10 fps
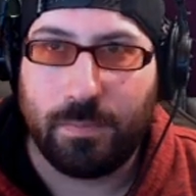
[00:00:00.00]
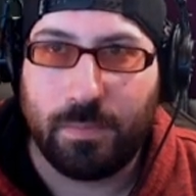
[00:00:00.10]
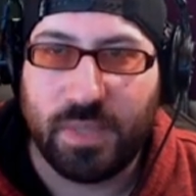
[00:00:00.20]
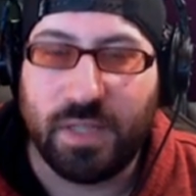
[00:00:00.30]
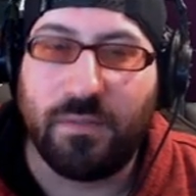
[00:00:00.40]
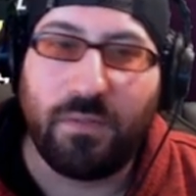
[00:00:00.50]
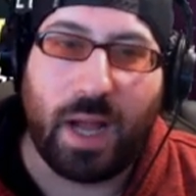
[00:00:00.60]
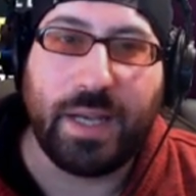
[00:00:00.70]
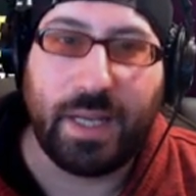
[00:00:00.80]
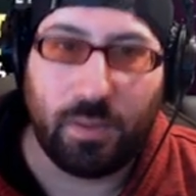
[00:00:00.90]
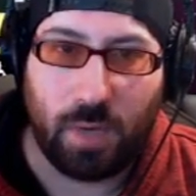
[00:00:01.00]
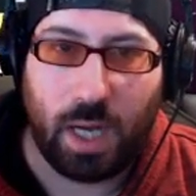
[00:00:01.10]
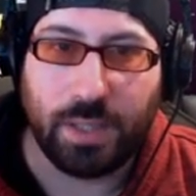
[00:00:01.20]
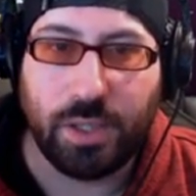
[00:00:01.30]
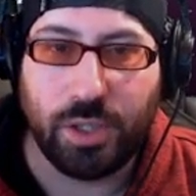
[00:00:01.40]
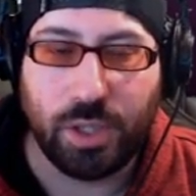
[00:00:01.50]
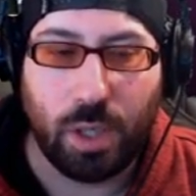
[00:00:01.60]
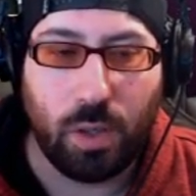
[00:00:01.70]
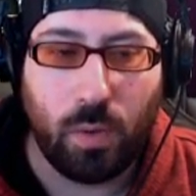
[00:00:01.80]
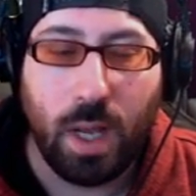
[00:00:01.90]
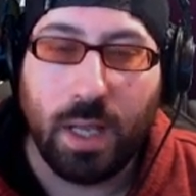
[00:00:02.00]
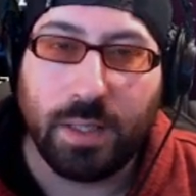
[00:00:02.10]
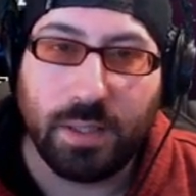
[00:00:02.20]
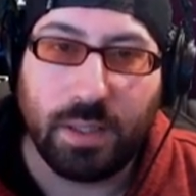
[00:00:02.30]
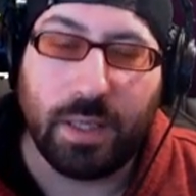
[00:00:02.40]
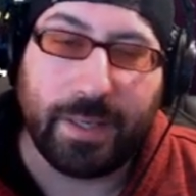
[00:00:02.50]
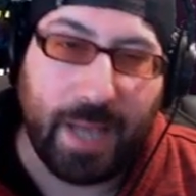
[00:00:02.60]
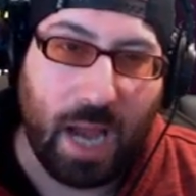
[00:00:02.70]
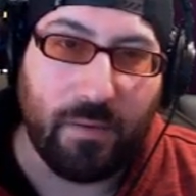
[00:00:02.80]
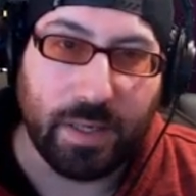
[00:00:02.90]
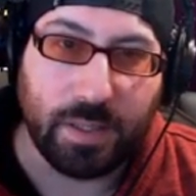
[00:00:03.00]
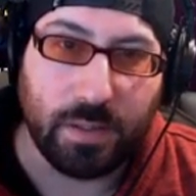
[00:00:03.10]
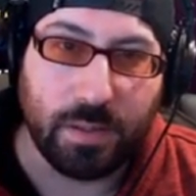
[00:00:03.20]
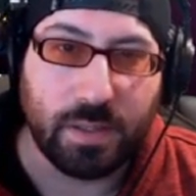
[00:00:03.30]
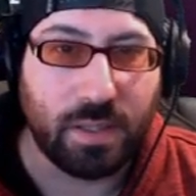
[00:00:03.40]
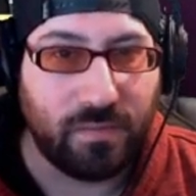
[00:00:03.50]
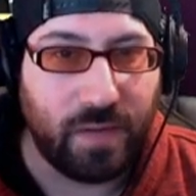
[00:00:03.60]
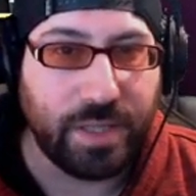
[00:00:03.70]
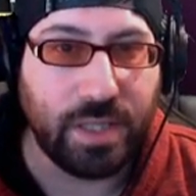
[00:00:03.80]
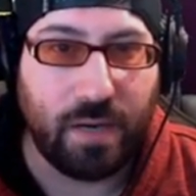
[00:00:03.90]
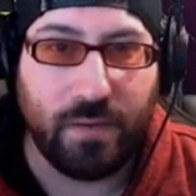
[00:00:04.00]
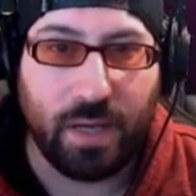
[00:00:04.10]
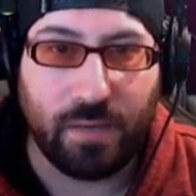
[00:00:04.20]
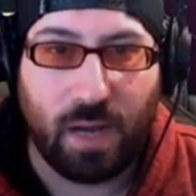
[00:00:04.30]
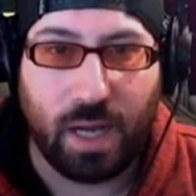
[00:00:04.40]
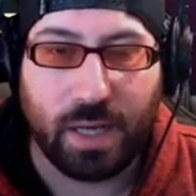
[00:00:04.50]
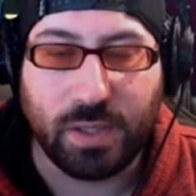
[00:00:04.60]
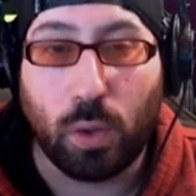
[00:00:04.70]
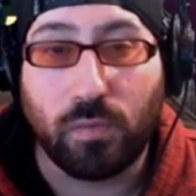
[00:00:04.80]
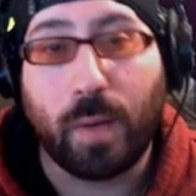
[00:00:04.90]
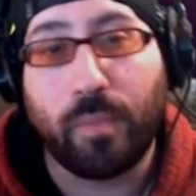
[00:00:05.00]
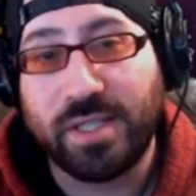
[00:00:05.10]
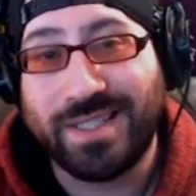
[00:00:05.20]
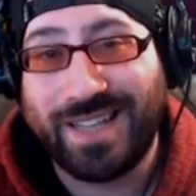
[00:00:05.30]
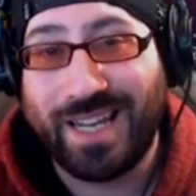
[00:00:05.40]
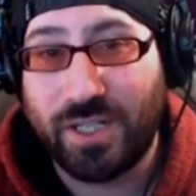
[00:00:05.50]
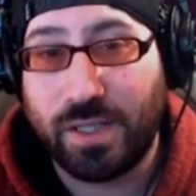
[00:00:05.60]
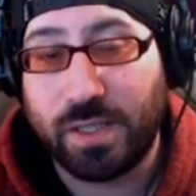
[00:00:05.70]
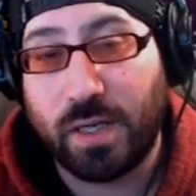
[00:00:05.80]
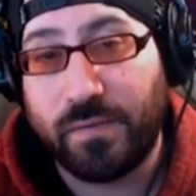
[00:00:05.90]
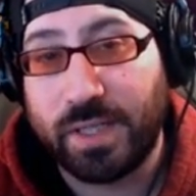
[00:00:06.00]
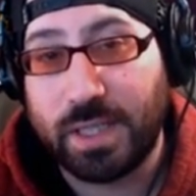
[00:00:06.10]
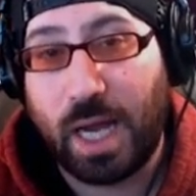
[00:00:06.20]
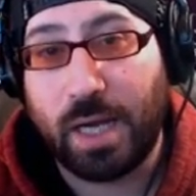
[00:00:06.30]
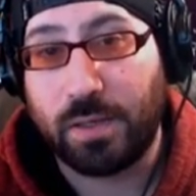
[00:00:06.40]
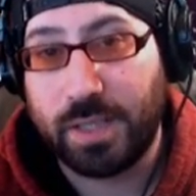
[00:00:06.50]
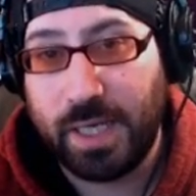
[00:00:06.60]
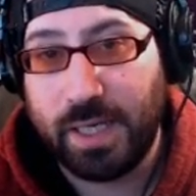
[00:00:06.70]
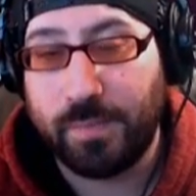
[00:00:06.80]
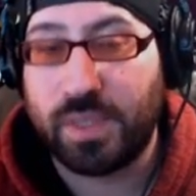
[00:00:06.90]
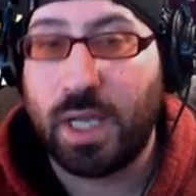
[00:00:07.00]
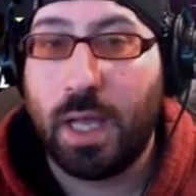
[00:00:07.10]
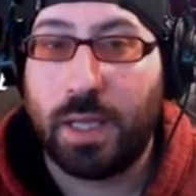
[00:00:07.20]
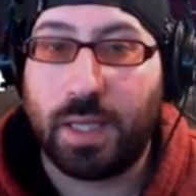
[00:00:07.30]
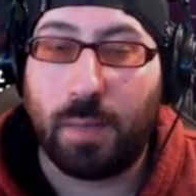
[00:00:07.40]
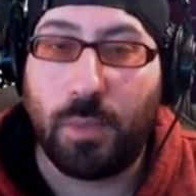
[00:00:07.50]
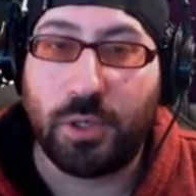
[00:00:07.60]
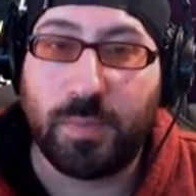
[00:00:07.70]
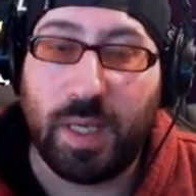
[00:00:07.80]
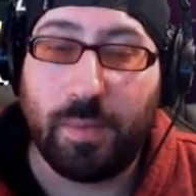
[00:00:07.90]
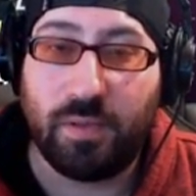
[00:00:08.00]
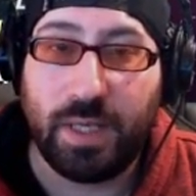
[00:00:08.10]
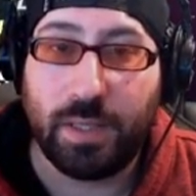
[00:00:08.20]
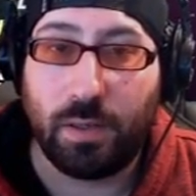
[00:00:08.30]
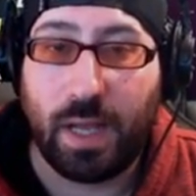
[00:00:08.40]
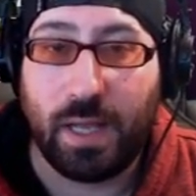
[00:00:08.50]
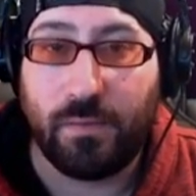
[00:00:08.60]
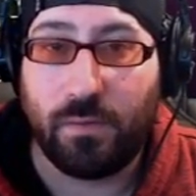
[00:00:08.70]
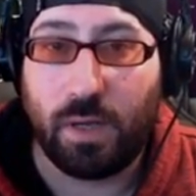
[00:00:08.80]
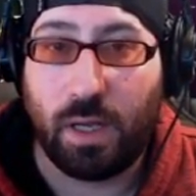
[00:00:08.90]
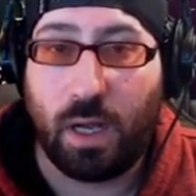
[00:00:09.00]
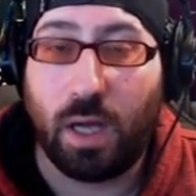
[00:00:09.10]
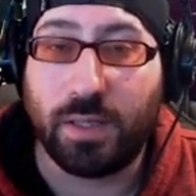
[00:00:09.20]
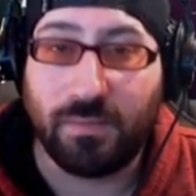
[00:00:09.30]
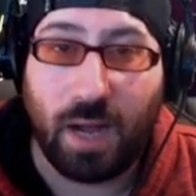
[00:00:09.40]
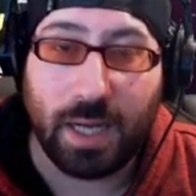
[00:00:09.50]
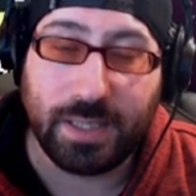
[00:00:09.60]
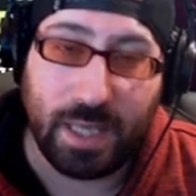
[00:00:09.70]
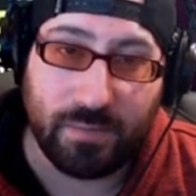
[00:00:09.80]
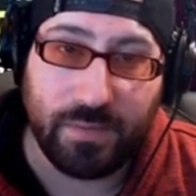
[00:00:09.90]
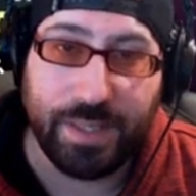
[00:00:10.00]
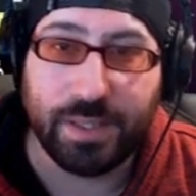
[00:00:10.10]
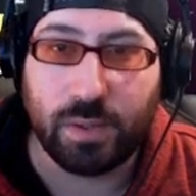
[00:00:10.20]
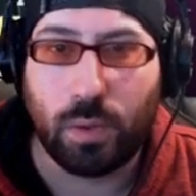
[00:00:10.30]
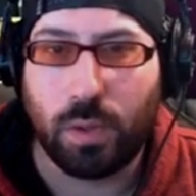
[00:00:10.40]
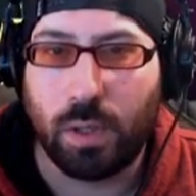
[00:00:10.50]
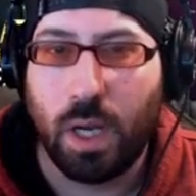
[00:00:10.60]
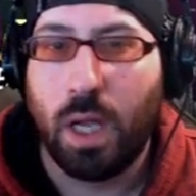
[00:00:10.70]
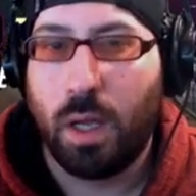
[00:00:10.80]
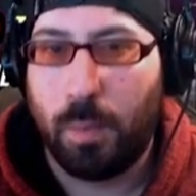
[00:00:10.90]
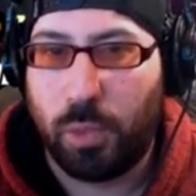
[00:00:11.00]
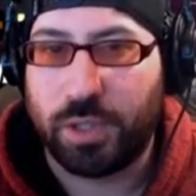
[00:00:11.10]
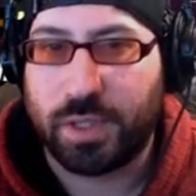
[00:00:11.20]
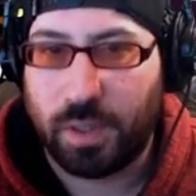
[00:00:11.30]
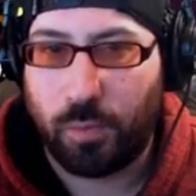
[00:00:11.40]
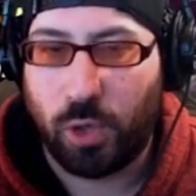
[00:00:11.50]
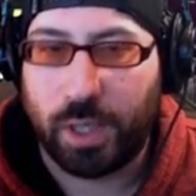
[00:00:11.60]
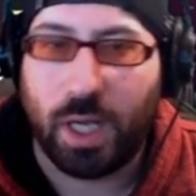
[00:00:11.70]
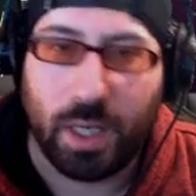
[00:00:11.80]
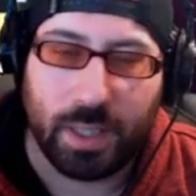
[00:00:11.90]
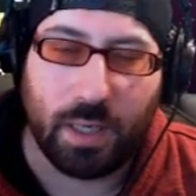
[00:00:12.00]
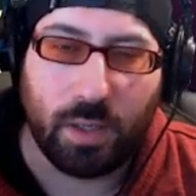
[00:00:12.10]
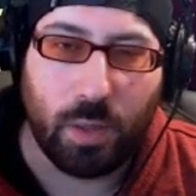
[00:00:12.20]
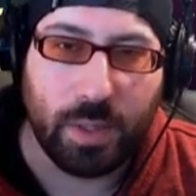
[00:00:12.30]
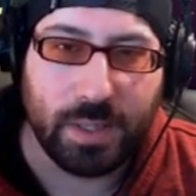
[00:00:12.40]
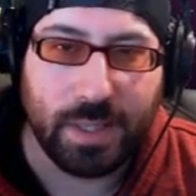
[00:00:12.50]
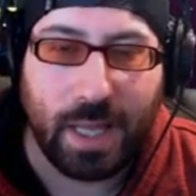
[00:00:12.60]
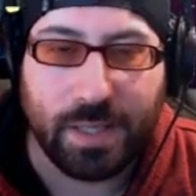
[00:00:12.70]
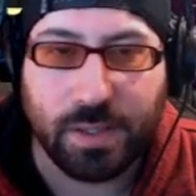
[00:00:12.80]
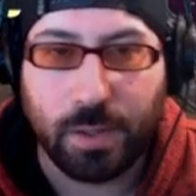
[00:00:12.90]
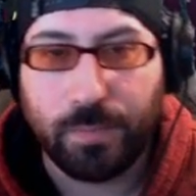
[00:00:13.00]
divining rod to show the characters, the legendary unlocks, or representations of entire teams that most people either have uh, unlocked at least or put some work on. And I'll go into that. So